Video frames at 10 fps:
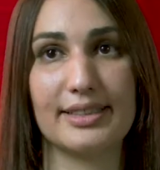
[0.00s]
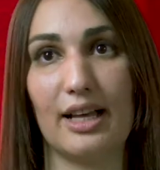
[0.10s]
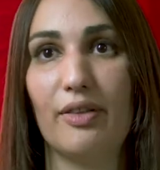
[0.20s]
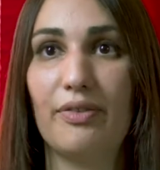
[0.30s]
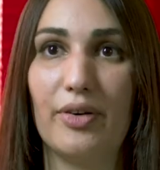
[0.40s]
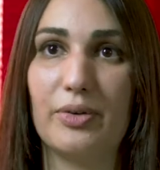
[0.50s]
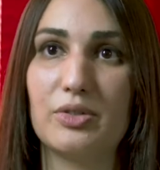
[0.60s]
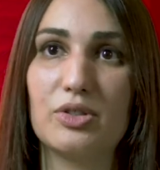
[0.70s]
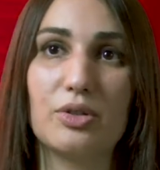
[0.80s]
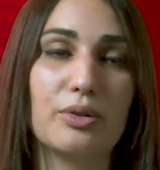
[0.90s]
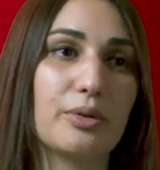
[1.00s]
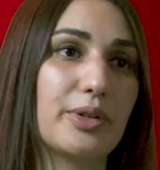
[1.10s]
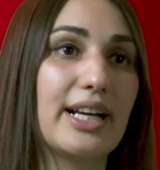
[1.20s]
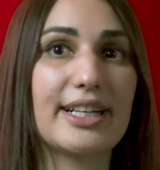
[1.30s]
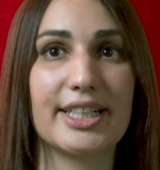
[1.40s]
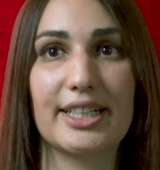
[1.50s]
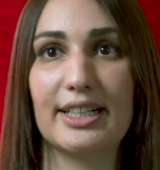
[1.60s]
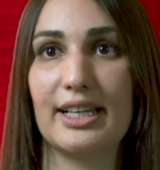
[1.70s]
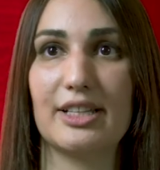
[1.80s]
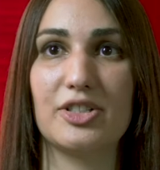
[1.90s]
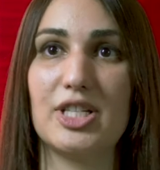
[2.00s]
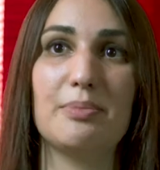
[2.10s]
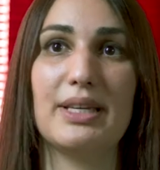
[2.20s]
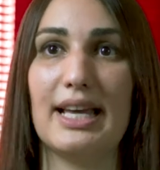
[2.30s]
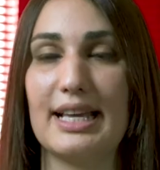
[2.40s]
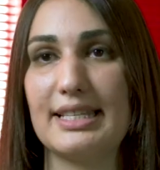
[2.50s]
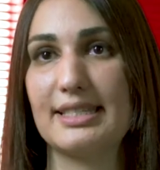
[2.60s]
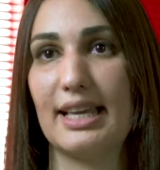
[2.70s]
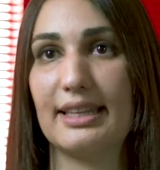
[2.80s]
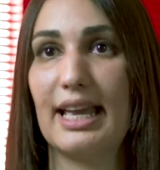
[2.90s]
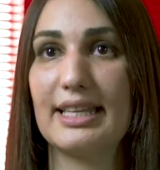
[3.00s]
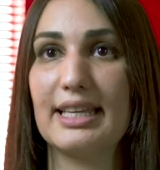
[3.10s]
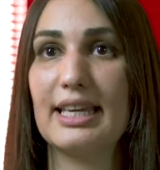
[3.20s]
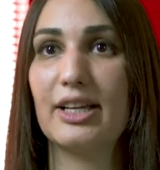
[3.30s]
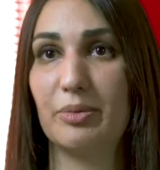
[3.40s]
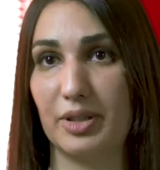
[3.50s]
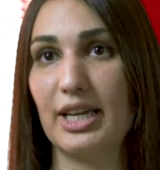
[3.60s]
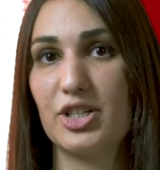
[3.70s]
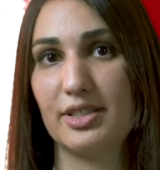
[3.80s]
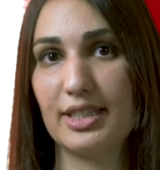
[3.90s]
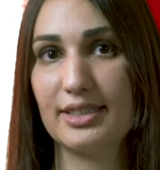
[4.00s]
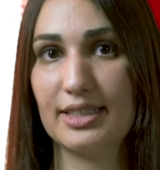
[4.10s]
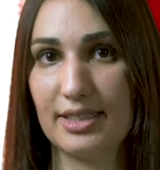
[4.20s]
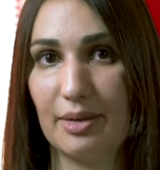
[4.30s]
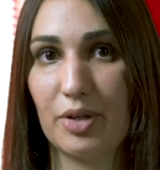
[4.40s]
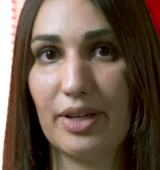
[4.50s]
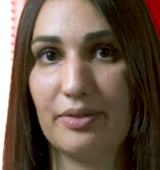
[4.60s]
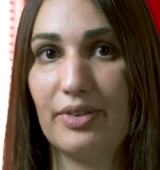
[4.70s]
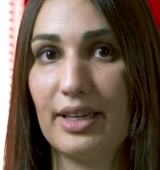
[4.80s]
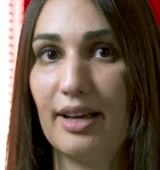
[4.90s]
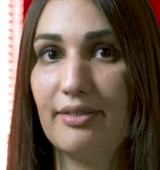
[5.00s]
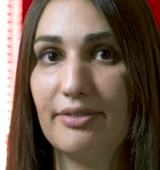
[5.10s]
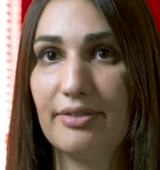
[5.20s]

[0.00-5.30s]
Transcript: cell phones to radar and GPS and any communication system you can think of.